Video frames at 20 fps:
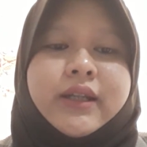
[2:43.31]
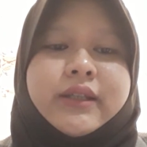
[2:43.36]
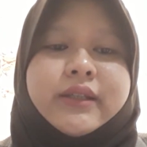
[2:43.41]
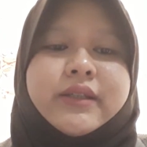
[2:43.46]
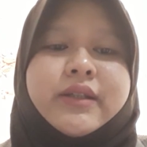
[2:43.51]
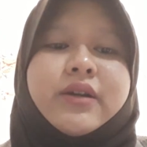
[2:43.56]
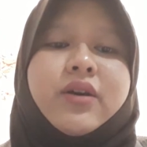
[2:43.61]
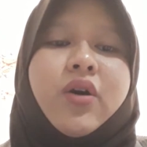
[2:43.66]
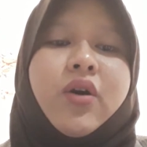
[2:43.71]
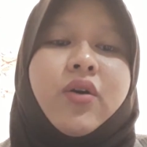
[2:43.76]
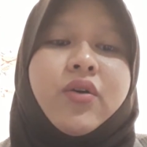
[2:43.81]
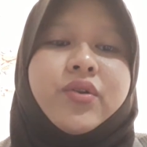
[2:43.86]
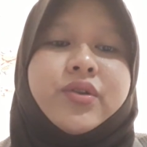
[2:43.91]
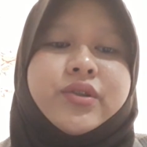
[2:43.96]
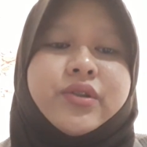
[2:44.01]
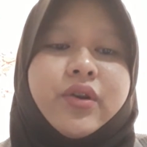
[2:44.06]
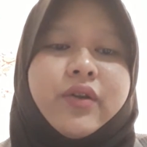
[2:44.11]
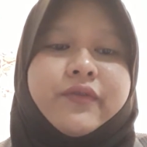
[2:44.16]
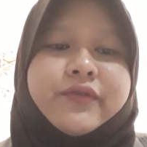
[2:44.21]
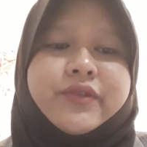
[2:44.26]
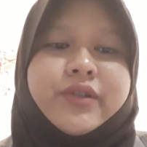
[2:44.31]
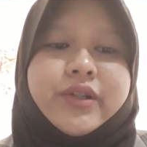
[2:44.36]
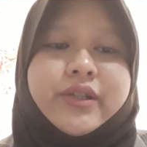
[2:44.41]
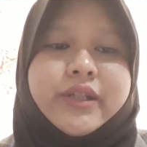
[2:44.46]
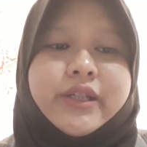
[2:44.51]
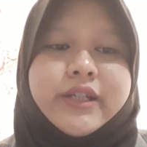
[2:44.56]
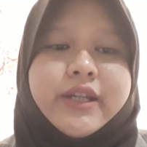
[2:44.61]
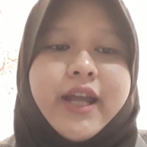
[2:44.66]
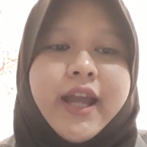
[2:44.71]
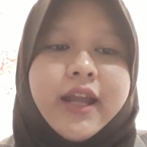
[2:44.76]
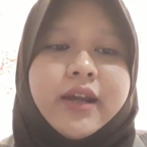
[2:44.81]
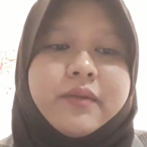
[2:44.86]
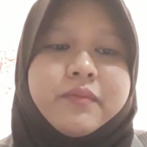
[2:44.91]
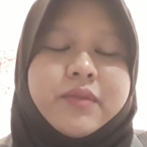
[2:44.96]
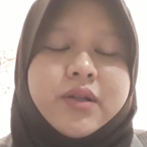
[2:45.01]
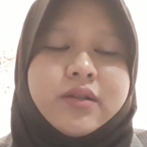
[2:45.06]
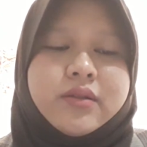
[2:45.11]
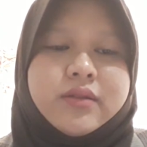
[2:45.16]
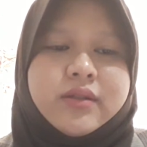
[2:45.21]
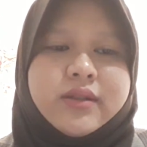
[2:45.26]
The horns of certain
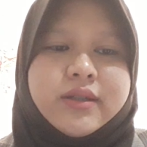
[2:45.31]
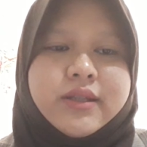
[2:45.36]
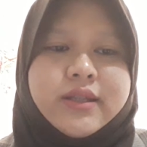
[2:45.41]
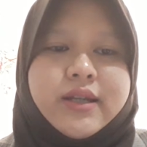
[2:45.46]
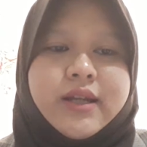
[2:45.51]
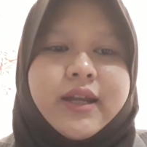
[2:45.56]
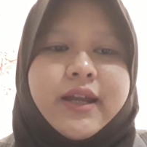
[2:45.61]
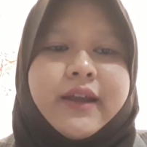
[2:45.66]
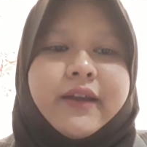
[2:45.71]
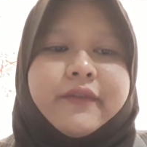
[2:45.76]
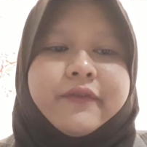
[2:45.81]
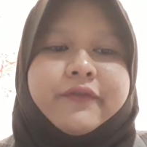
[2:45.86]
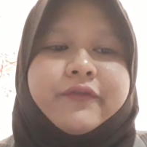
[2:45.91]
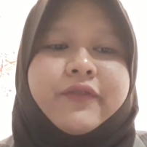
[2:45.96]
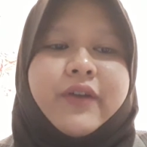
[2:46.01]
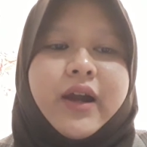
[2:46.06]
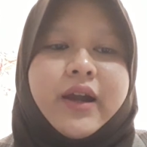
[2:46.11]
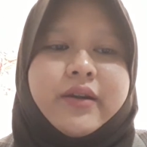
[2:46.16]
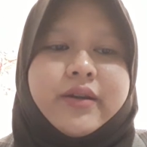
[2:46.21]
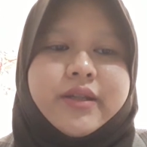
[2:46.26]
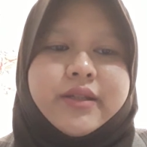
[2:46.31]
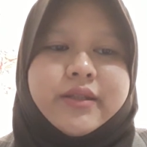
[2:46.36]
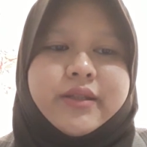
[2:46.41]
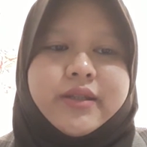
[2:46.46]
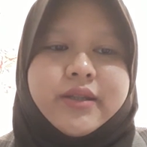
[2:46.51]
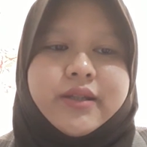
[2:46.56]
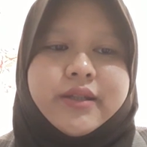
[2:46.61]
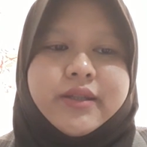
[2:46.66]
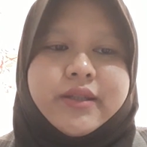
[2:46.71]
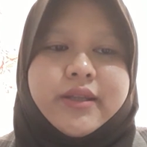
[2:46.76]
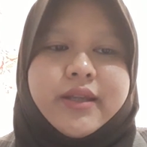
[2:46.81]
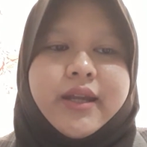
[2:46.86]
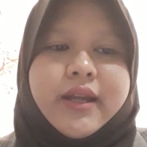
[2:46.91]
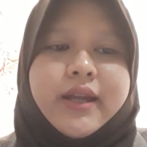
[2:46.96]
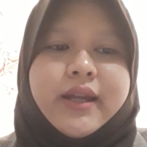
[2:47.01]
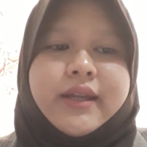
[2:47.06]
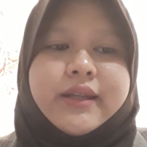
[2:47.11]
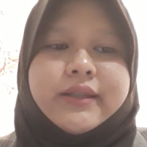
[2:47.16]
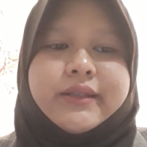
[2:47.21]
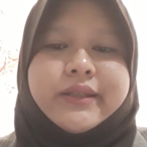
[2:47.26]
animals, viruses,
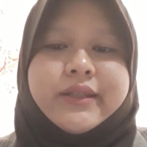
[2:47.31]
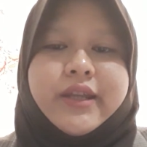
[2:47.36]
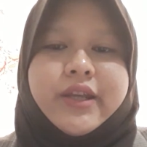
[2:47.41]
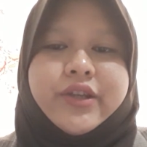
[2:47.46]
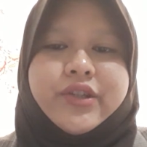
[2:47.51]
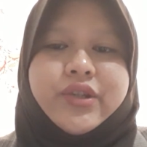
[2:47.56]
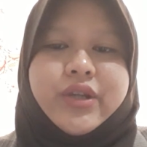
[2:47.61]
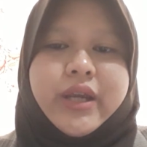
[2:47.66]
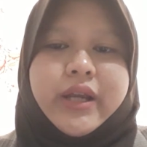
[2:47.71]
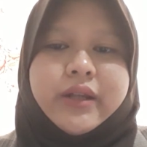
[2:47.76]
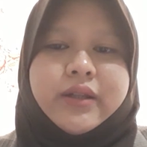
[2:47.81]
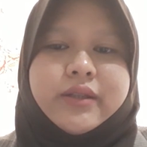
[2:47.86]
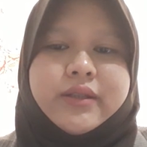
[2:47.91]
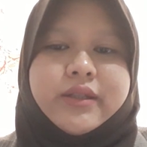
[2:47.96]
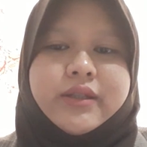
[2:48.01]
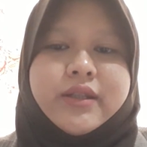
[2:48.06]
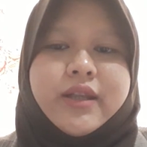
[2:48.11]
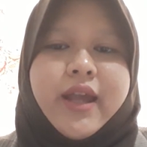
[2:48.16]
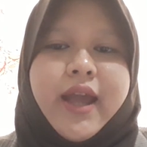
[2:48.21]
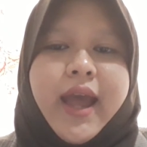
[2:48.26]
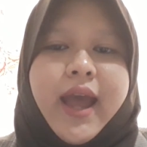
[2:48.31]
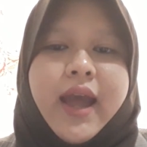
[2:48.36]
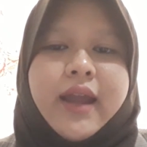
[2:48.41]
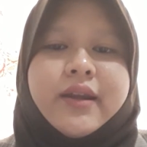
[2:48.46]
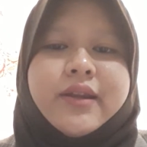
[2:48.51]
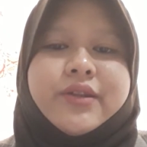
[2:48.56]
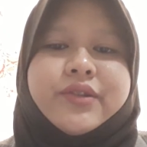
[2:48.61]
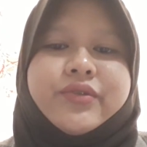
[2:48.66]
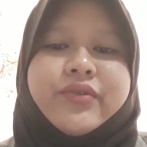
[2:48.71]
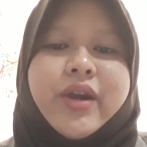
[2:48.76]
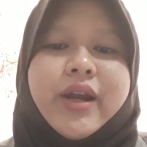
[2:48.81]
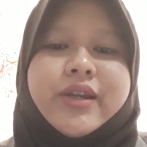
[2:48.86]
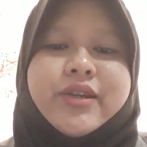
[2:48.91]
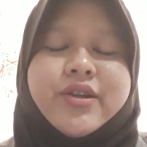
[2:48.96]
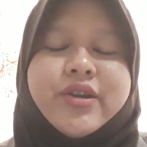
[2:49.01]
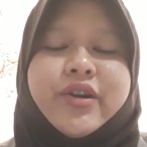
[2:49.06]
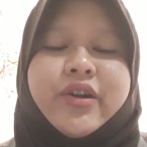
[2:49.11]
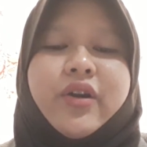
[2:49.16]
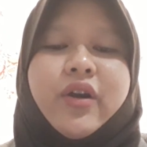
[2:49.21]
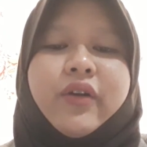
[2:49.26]
seashells, and the
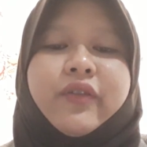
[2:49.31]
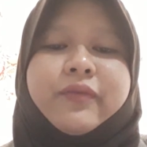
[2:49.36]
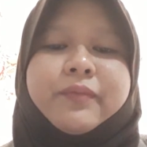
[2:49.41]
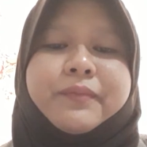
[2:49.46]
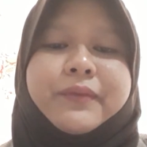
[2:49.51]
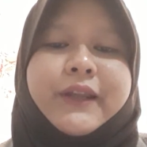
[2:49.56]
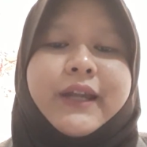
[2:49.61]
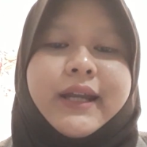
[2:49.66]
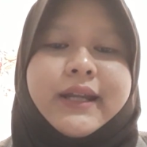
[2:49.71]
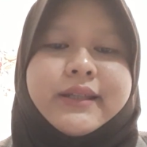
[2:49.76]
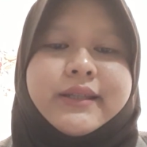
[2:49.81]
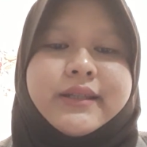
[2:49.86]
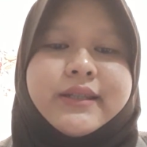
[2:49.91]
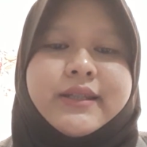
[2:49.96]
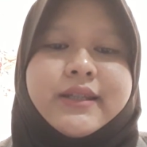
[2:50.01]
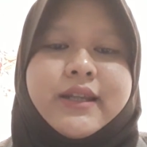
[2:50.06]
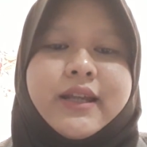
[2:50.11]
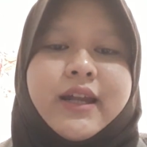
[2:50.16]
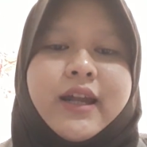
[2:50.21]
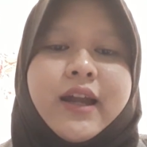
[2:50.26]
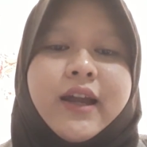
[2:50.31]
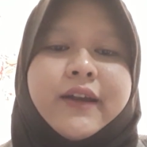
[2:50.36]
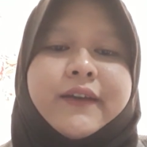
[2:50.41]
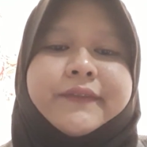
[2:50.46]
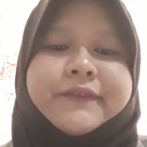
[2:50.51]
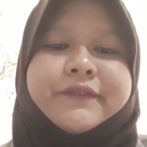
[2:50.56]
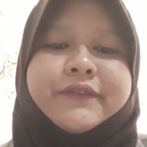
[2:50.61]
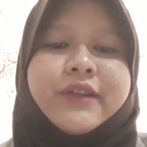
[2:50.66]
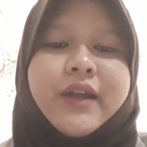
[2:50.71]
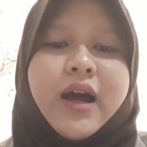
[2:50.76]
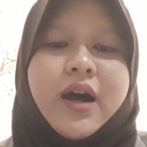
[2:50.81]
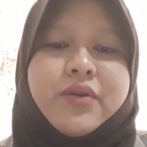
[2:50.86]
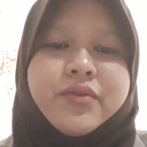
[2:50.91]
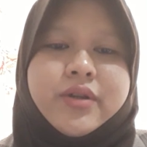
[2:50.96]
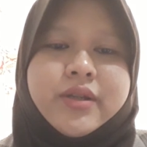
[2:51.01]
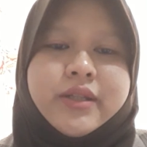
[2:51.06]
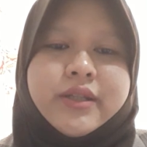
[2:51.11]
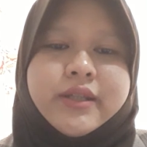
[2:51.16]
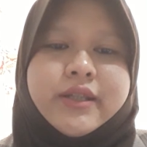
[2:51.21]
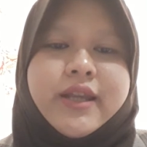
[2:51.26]
structure of plants,
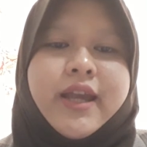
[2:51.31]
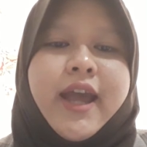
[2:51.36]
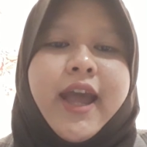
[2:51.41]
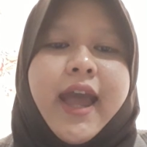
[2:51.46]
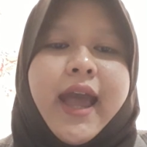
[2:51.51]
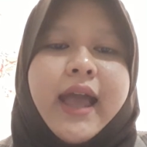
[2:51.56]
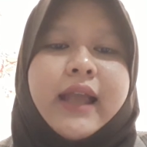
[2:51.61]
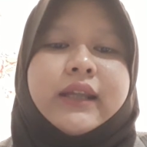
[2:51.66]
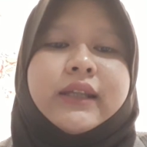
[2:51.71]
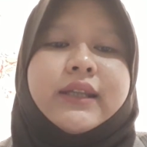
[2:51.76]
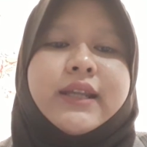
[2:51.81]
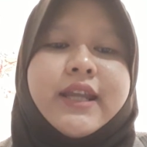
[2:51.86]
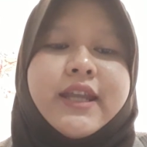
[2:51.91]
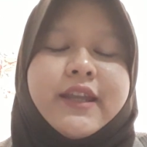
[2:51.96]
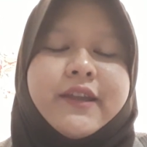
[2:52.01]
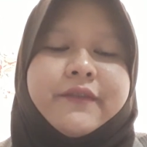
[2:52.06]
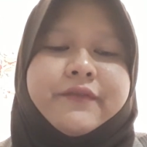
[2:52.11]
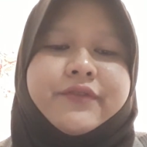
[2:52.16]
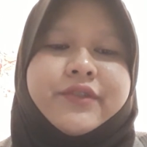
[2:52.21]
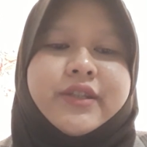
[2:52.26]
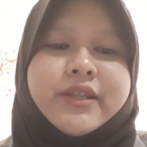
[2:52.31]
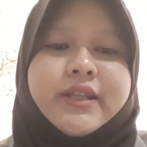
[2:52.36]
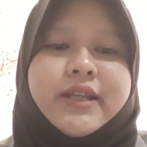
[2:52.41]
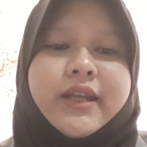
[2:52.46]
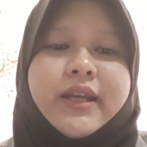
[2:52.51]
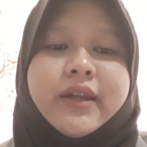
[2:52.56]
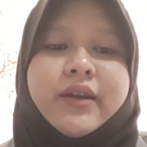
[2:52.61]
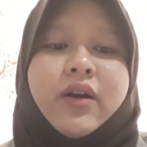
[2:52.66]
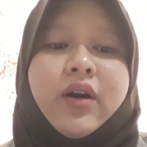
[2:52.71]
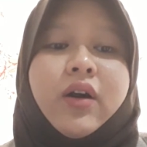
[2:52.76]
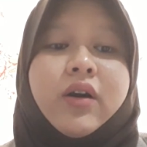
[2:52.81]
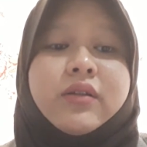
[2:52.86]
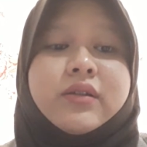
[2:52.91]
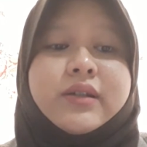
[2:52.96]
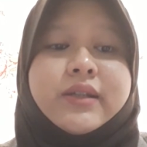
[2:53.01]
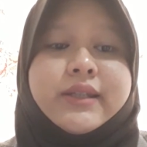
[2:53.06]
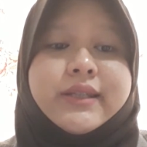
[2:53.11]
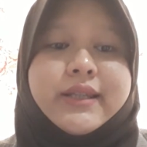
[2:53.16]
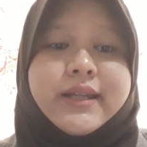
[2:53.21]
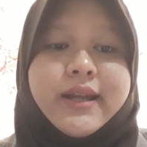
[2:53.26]
flowers, and leaves can all
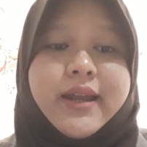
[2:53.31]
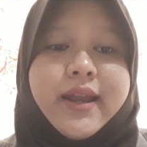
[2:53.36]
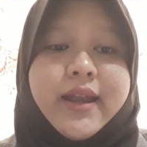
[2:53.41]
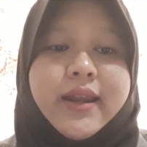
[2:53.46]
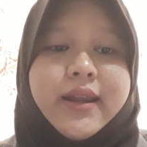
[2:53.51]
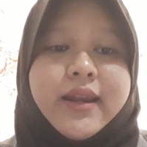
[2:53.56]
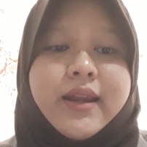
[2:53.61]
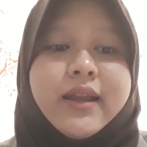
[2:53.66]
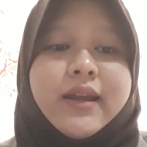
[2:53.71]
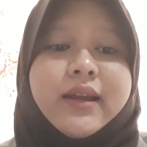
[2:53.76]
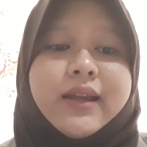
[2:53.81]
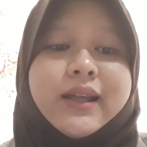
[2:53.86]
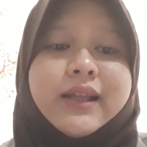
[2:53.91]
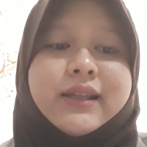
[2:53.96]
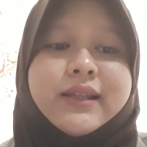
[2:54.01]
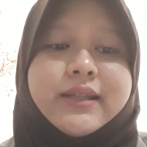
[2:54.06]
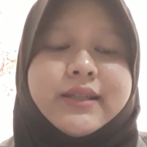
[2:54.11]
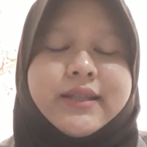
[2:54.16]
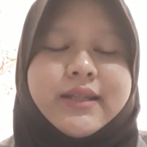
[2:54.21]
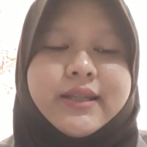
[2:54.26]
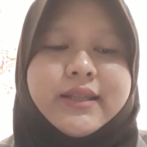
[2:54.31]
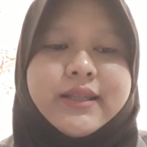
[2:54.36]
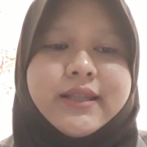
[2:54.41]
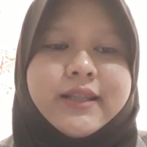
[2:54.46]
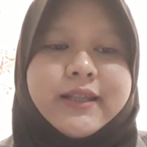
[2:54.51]
contain helices.